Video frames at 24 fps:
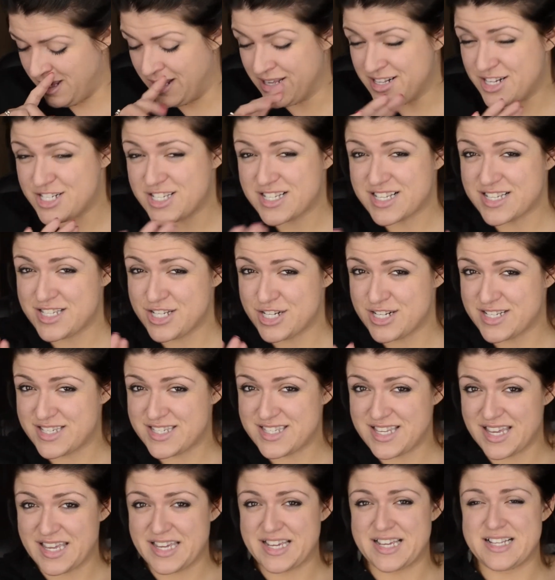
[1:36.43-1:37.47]
just because you're
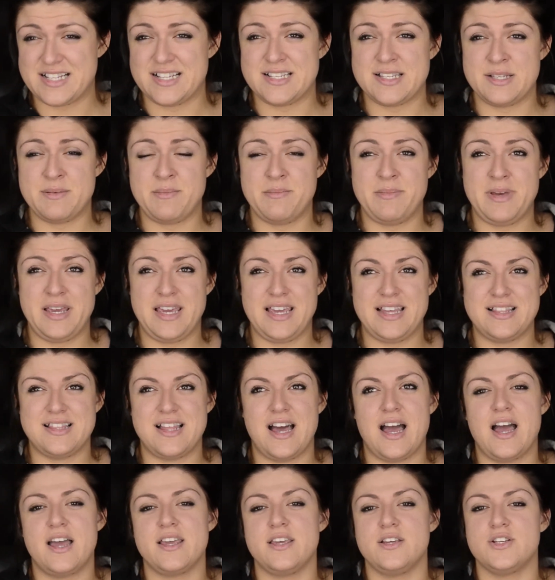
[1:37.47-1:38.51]
sick, it doesn't mean
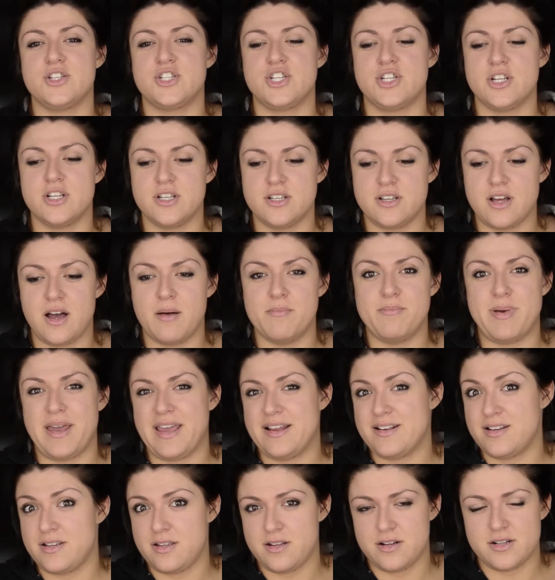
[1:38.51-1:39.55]
that you should
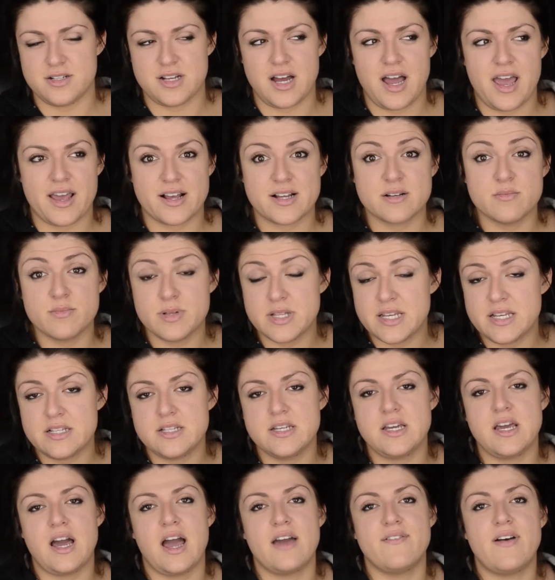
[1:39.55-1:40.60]
abandon your diet
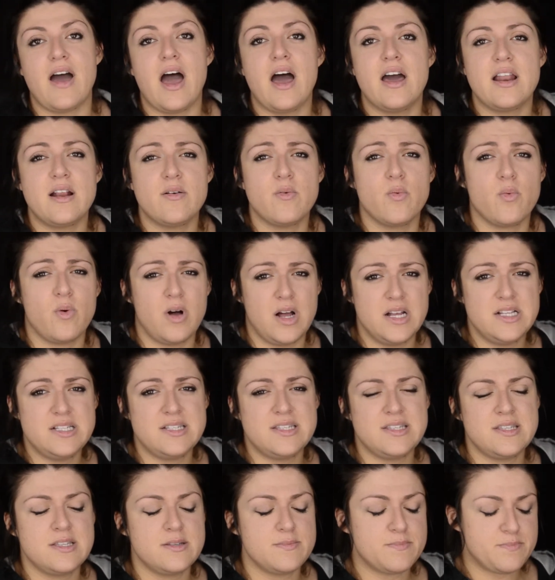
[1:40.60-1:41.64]
completely. I've had it
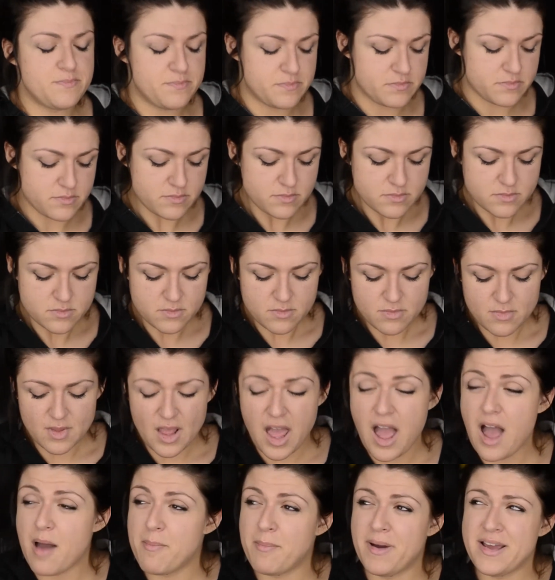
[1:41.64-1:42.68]
once.
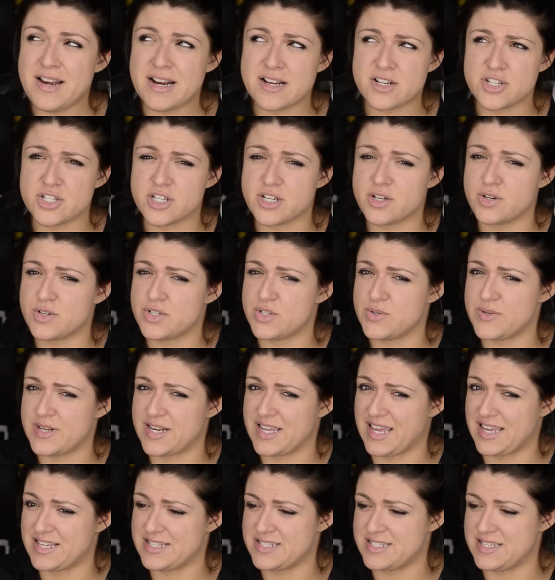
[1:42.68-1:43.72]
I might actually go do it
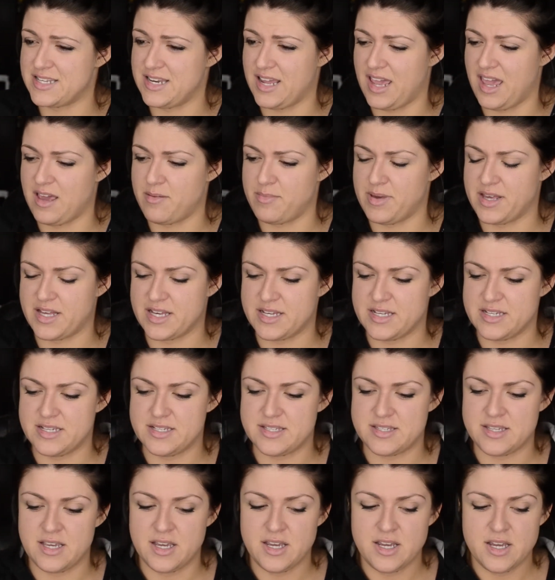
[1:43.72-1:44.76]
again today
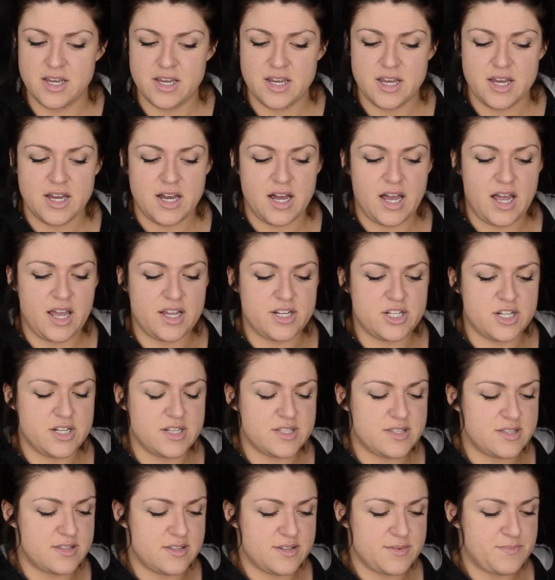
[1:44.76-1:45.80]
because I
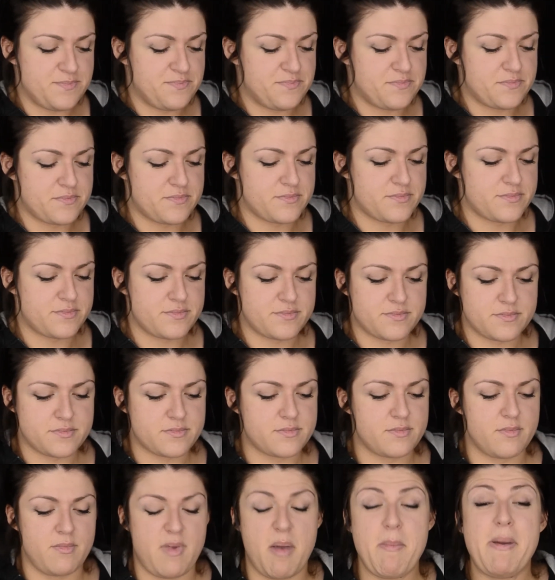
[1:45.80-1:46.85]
just
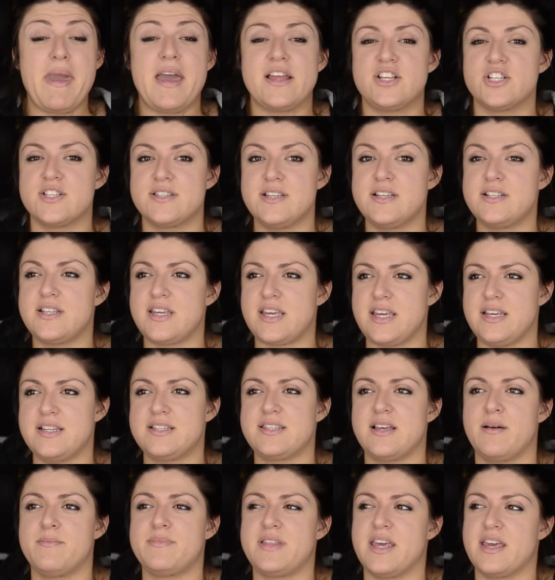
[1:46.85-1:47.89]
maybe I just need to
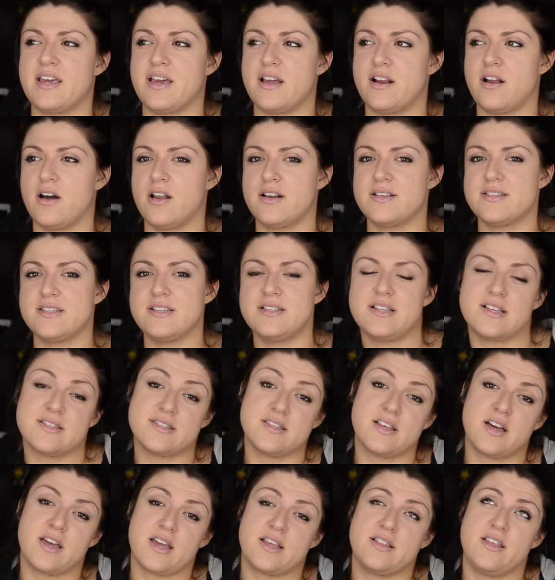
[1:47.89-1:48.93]
eat something. And honestly,
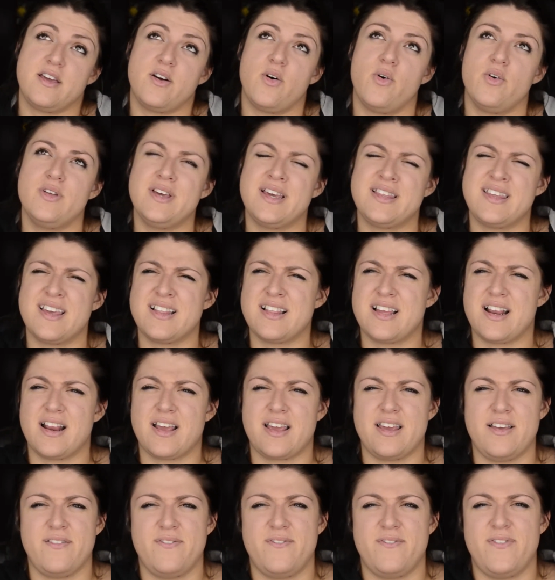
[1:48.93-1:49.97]
that's like the only thing that I
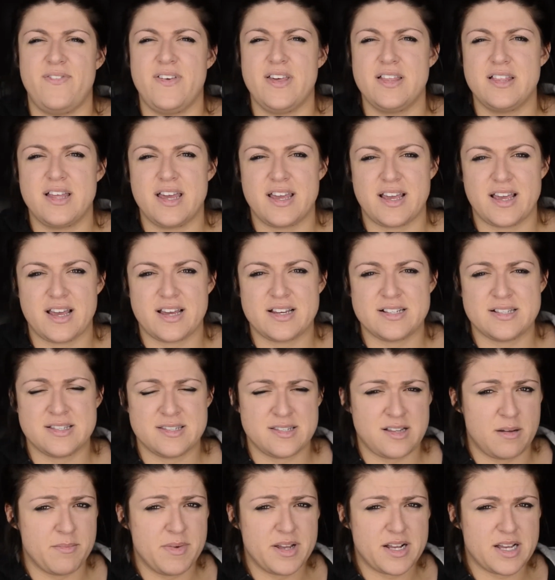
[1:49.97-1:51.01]
can feel like I can
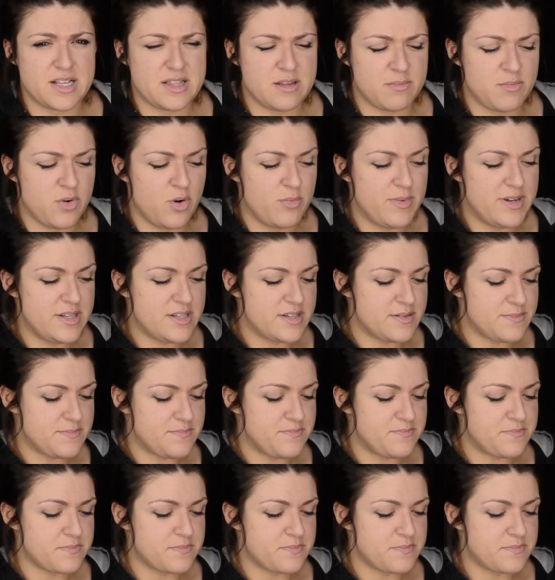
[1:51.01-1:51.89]
stomach at the moment.